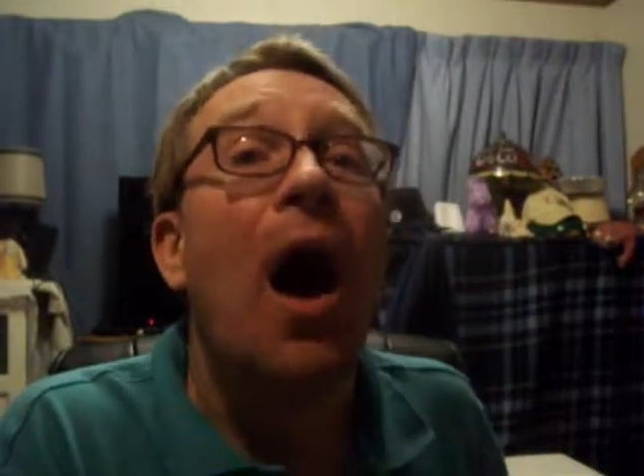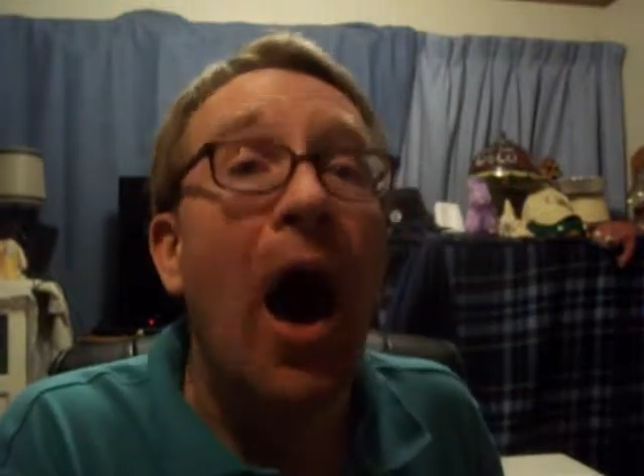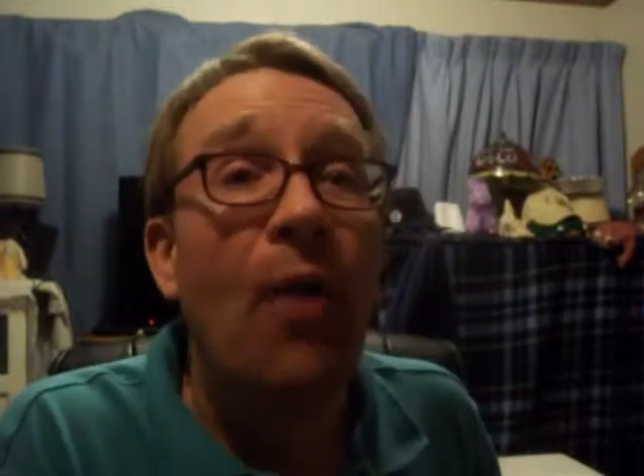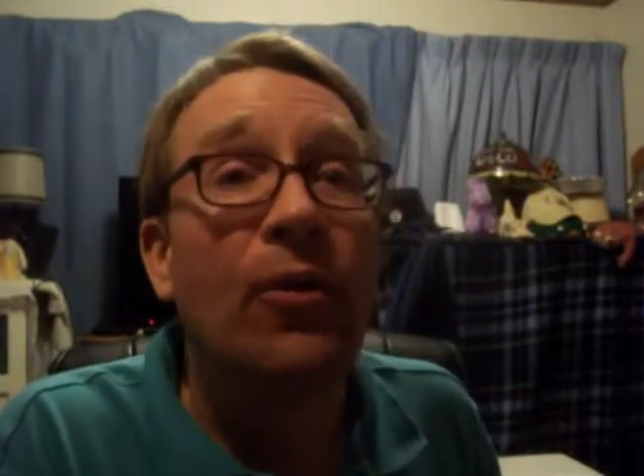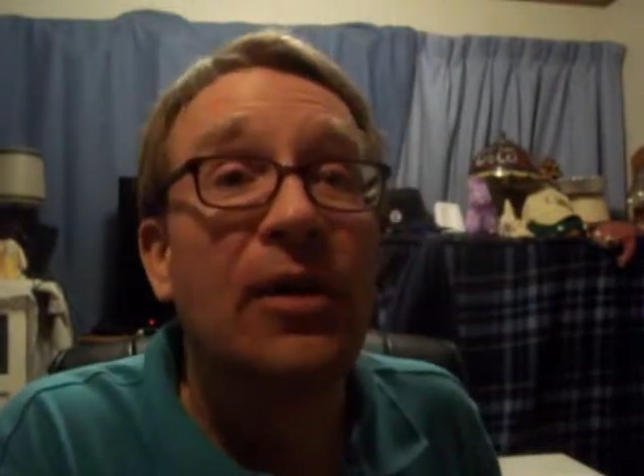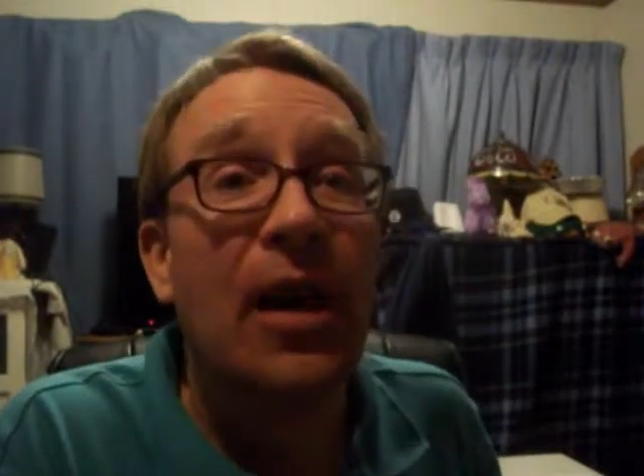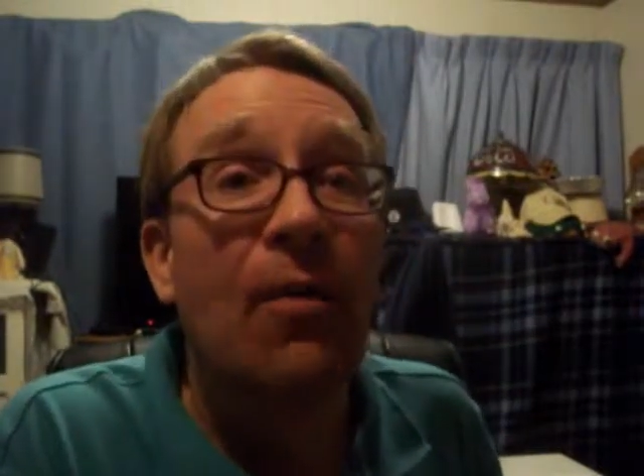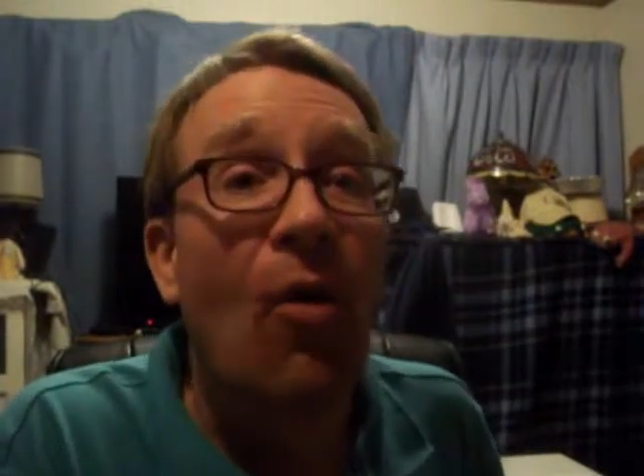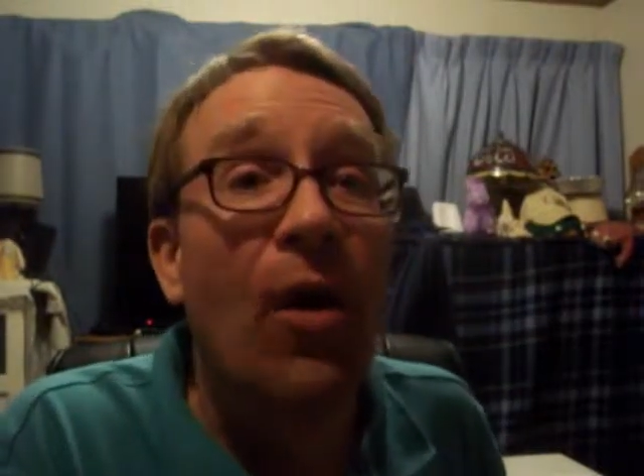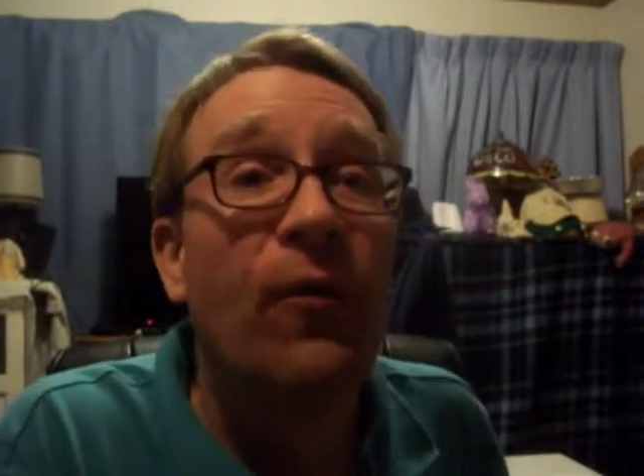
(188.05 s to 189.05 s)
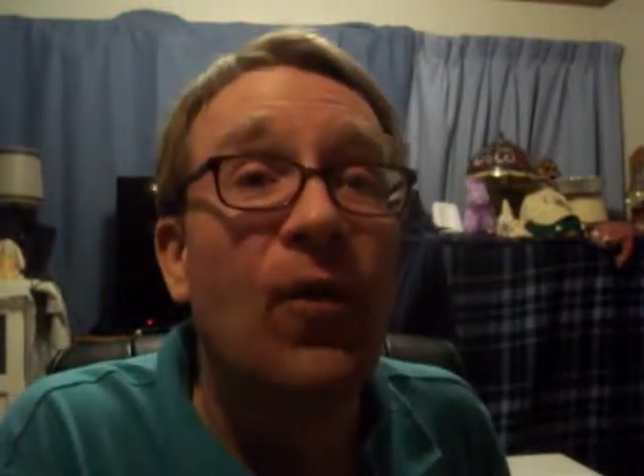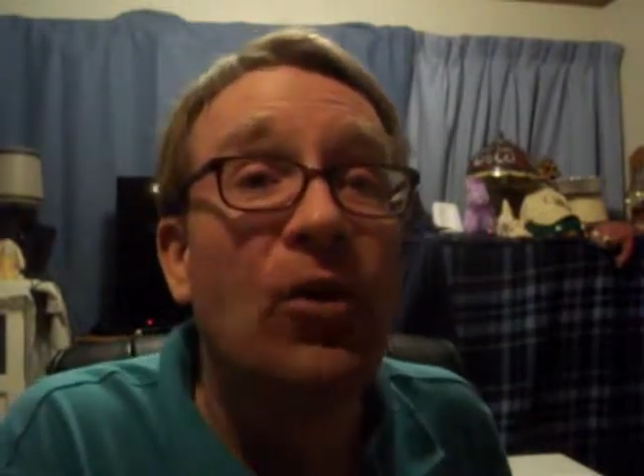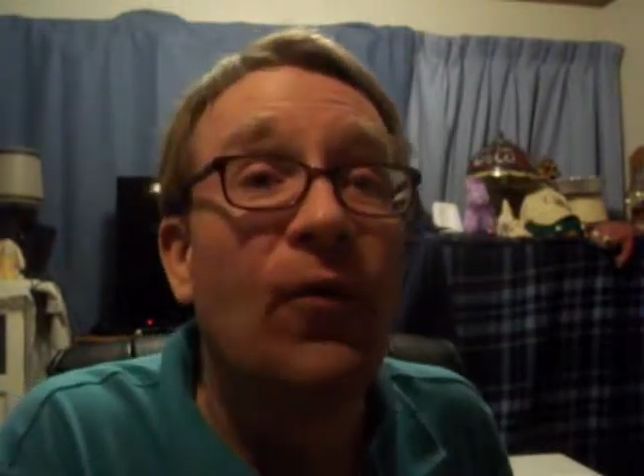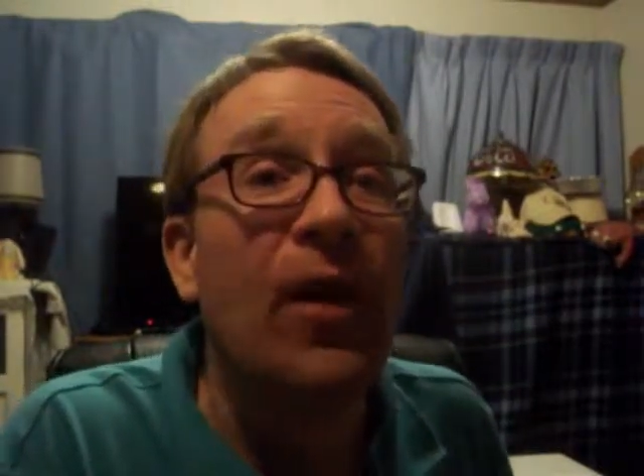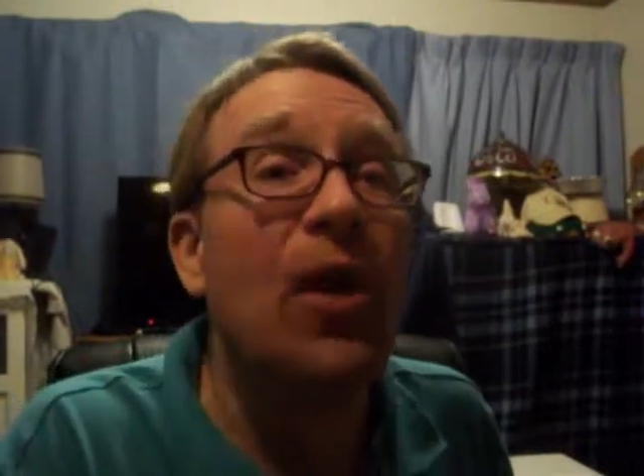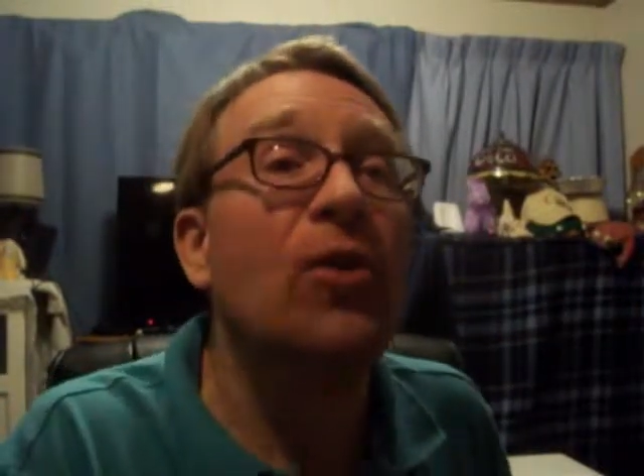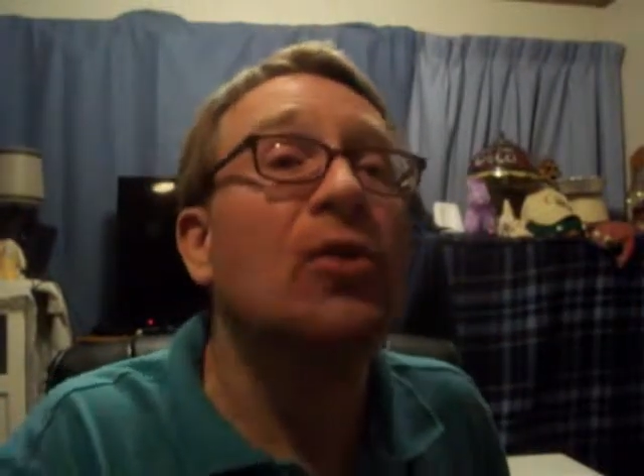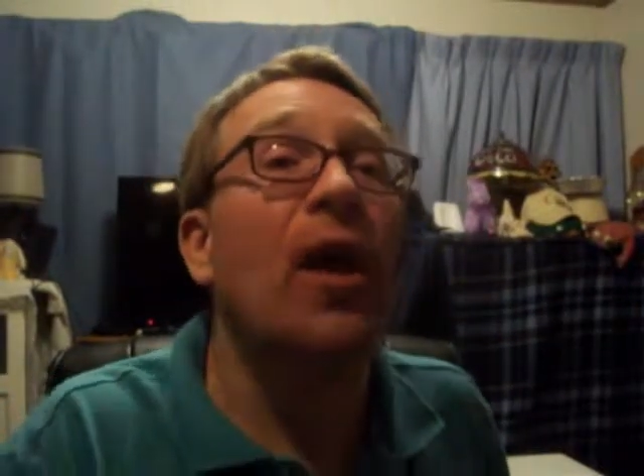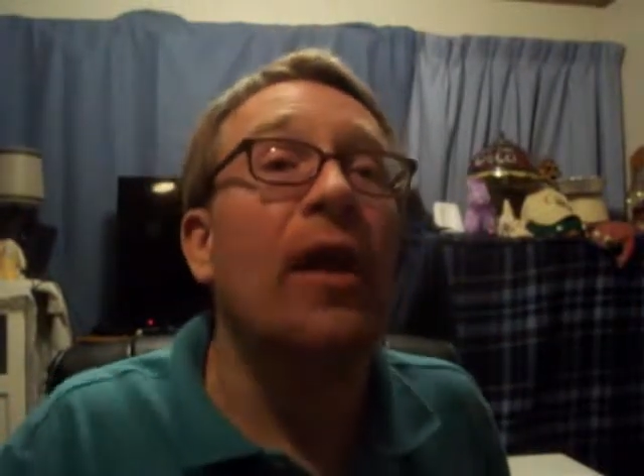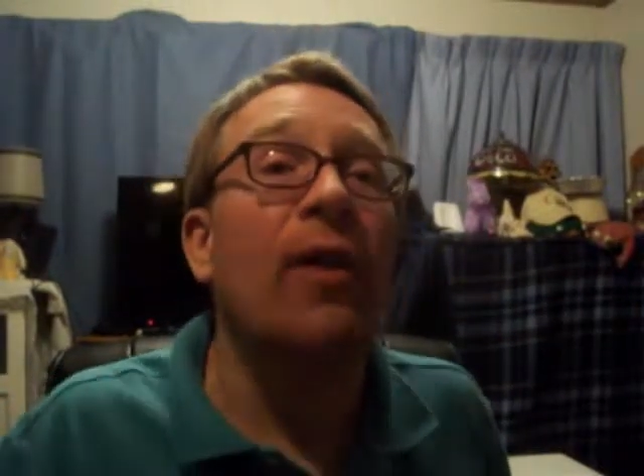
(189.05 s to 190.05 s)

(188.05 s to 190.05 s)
I will tell you more in a future video, so I'd